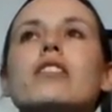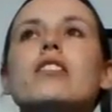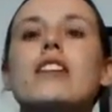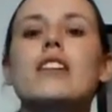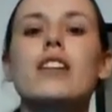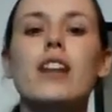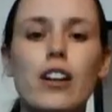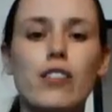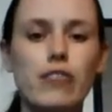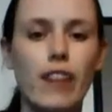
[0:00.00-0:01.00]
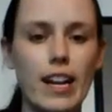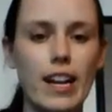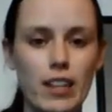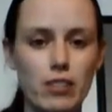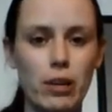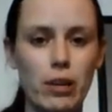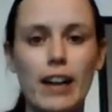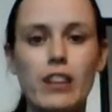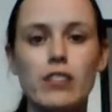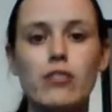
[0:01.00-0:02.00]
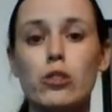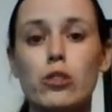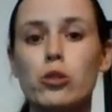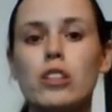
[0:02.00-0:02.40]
to fight his way out of an